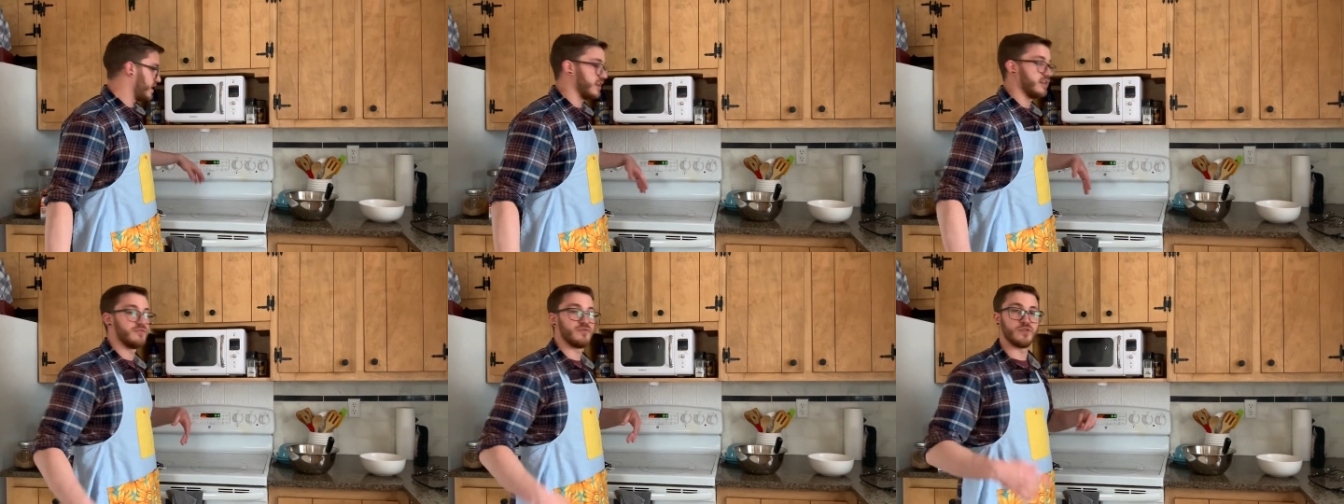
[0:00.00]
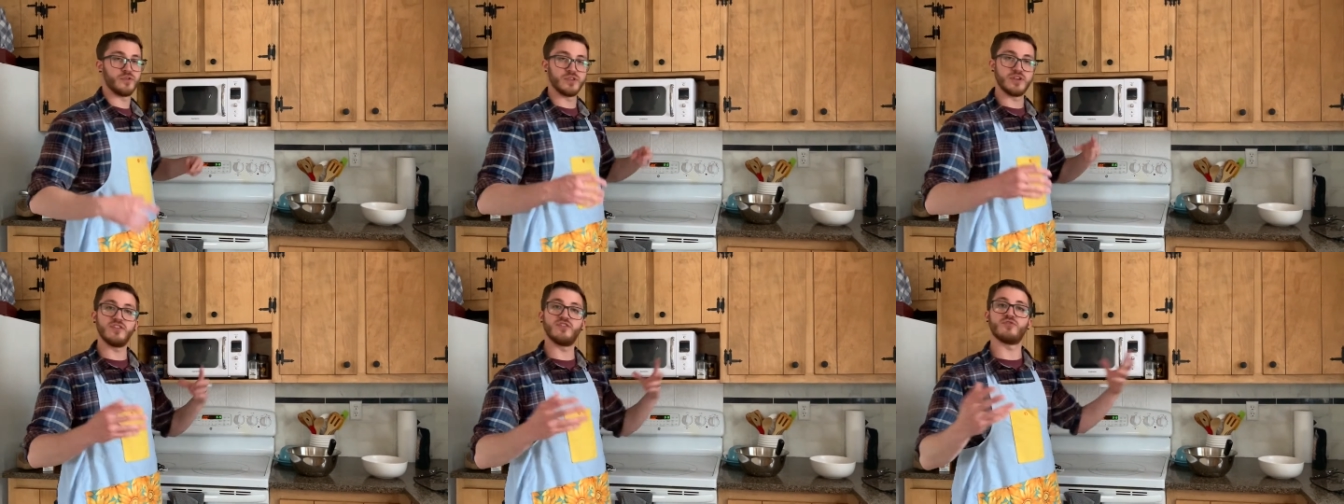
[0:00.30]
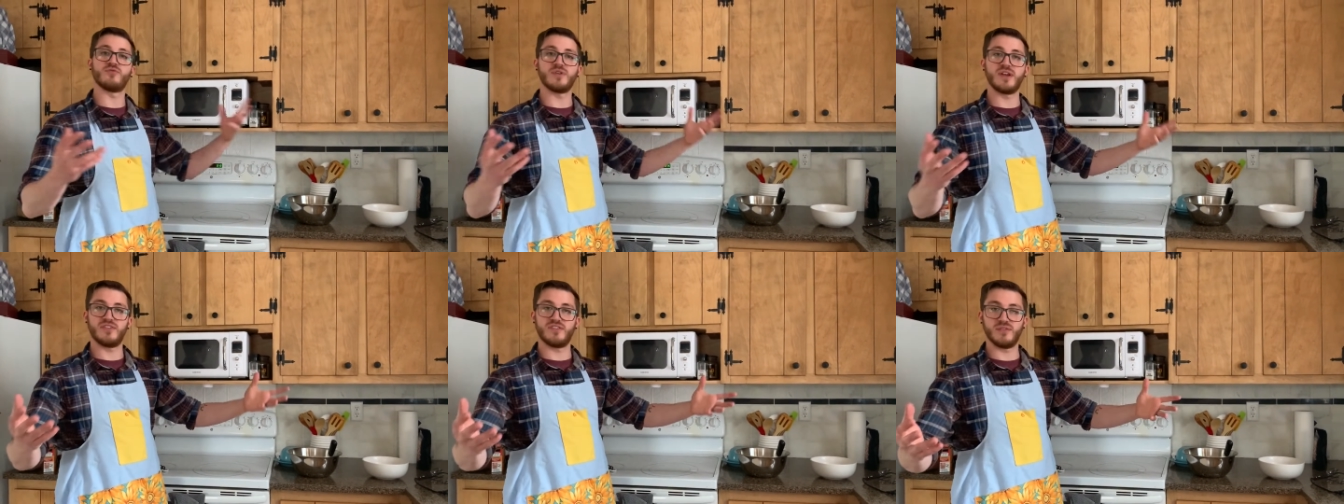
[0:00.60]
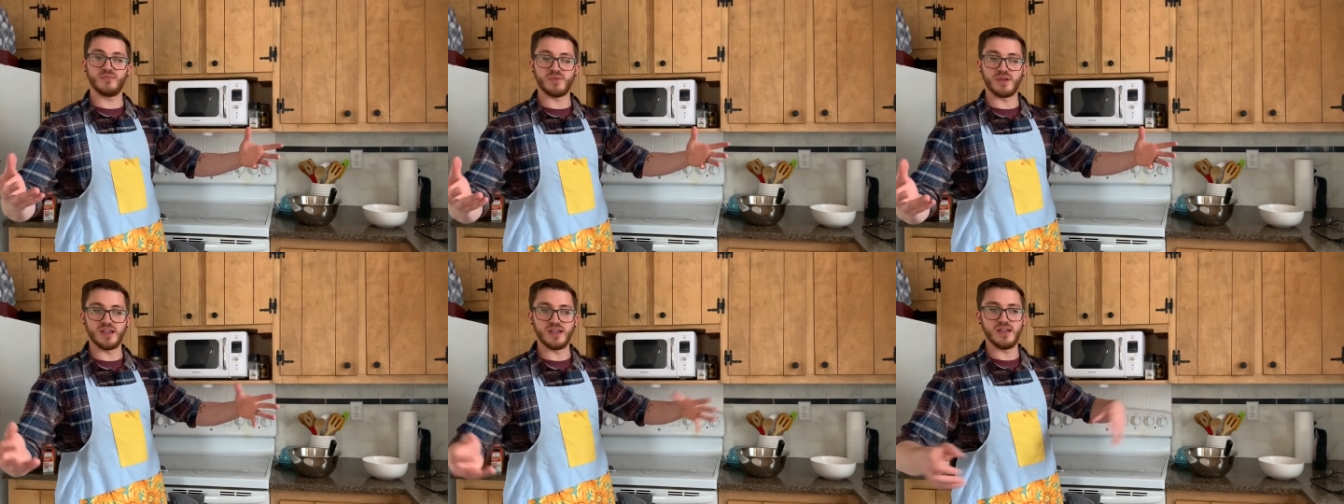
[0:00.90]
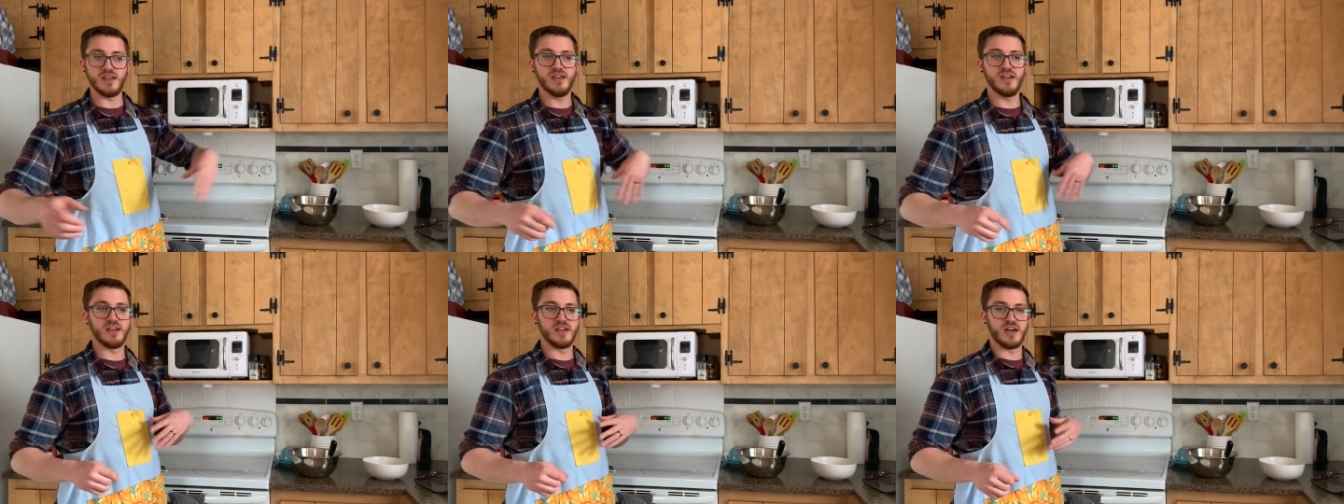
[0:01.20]
for this
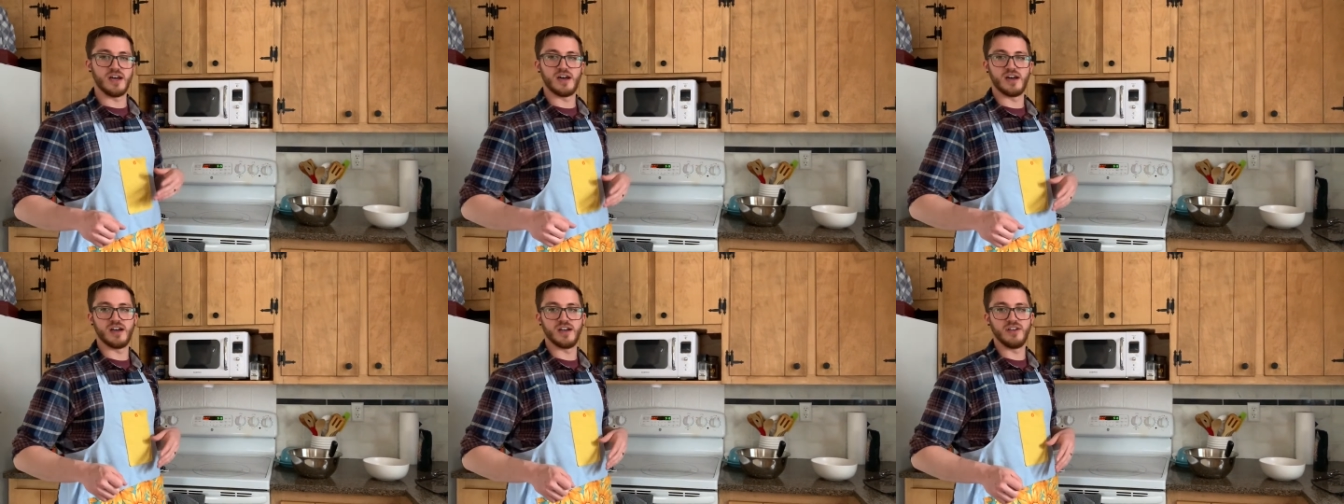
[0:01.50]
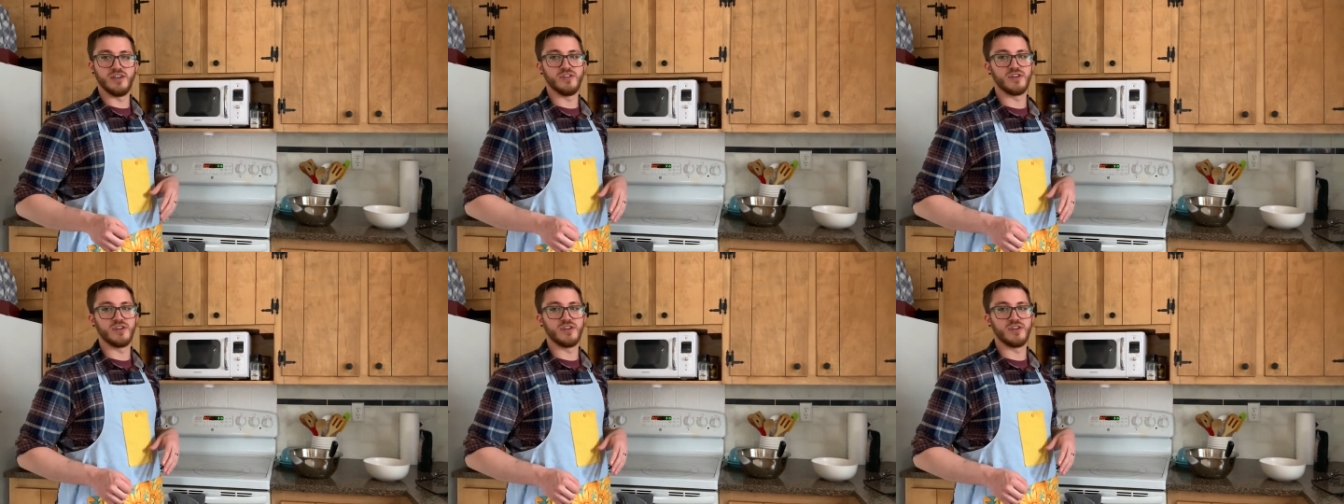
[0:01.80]
recipe you